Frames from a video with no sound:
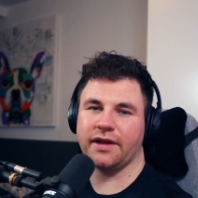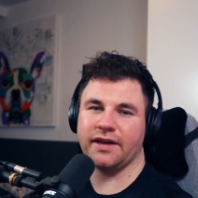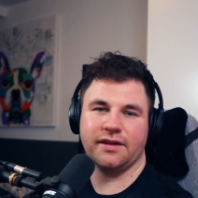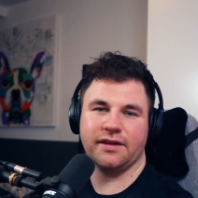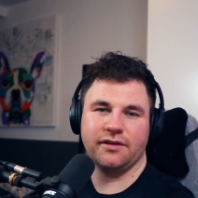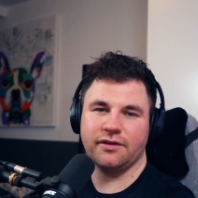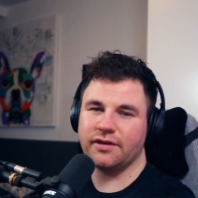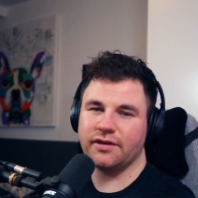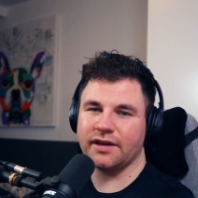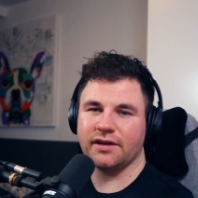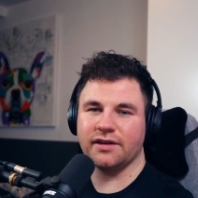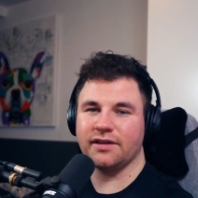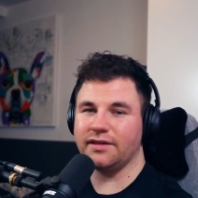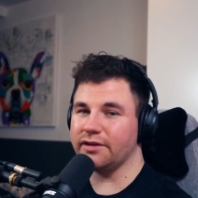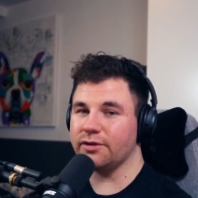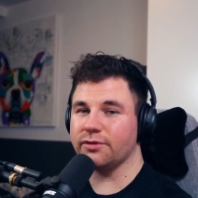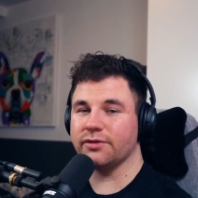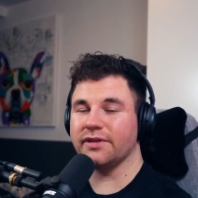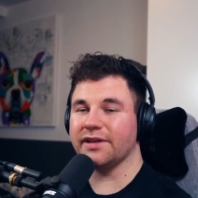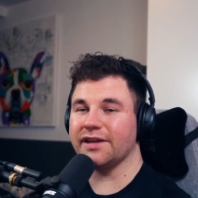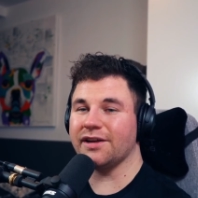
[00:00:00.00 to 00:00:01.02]
And you can
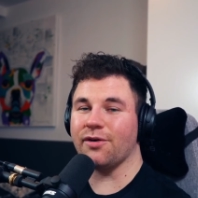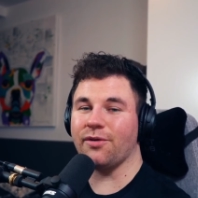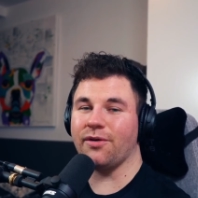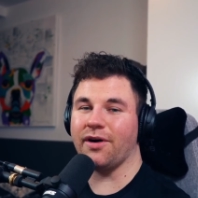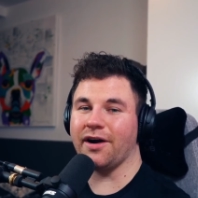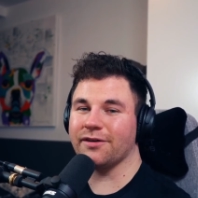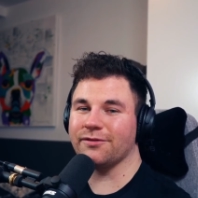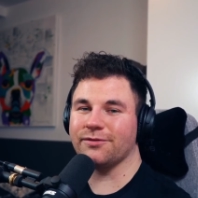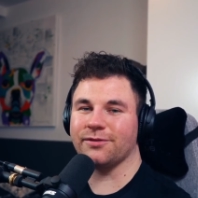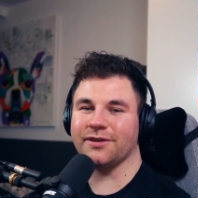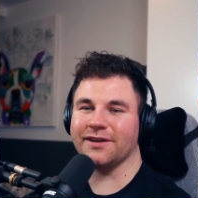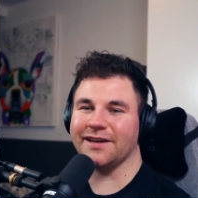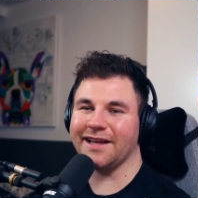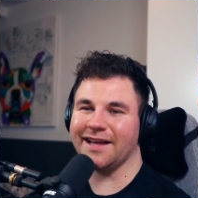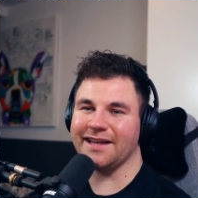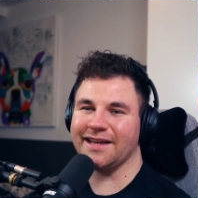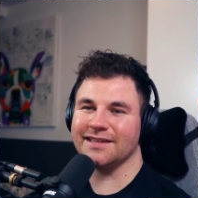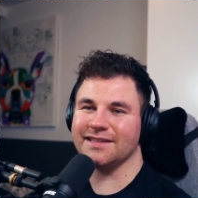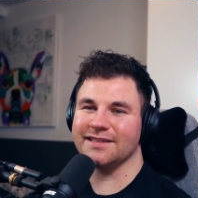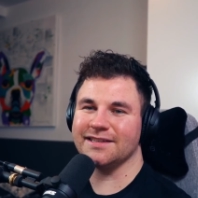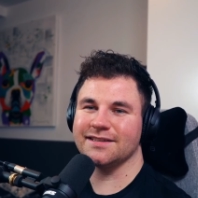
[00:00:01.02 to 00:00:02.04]
literally go on for
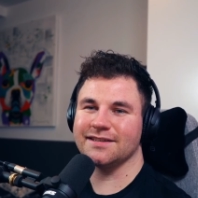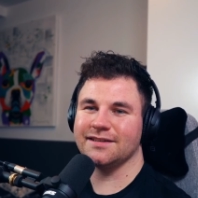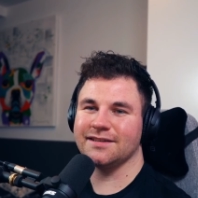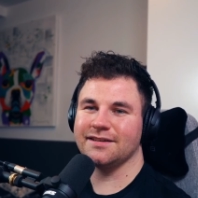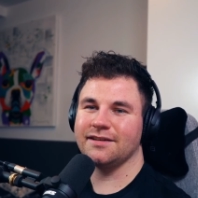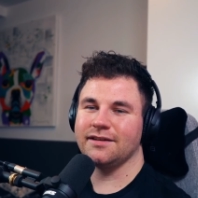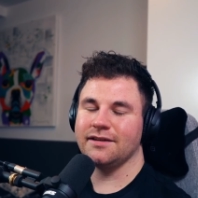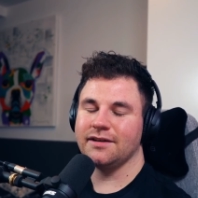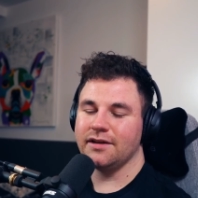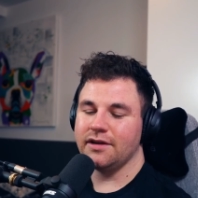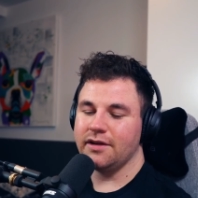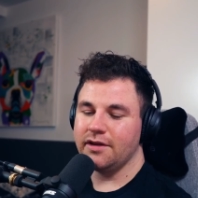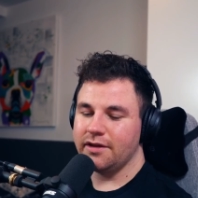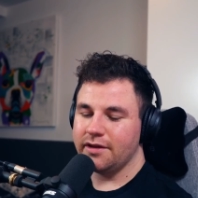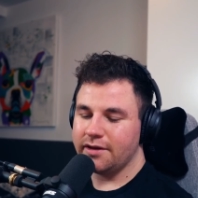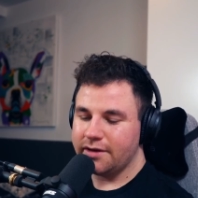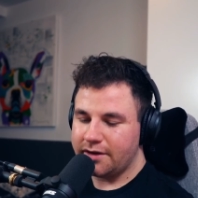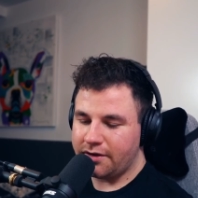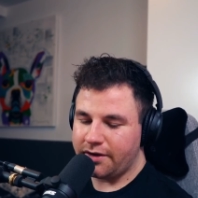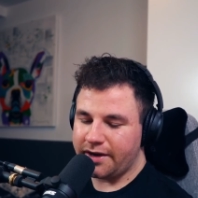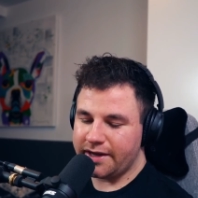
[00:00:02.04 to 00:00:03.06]
days.
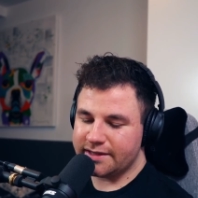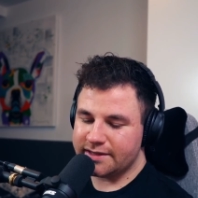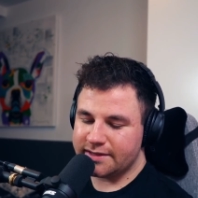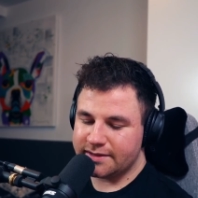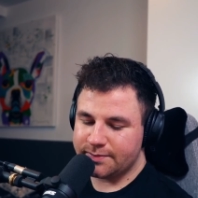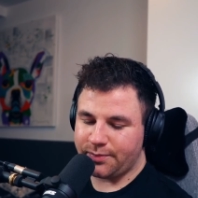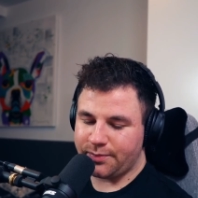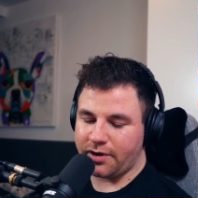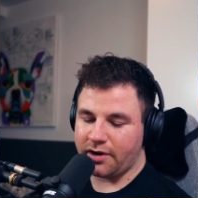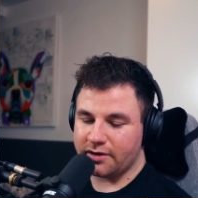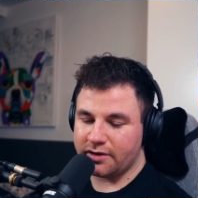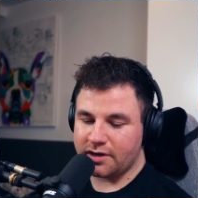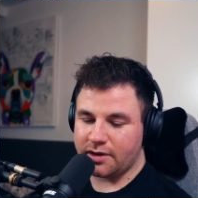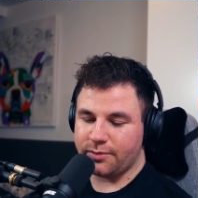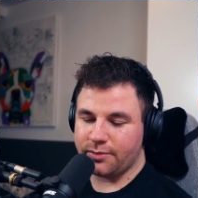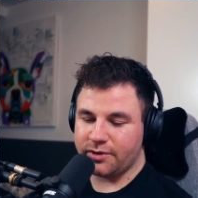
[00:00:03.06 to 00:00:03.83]
Now, as part number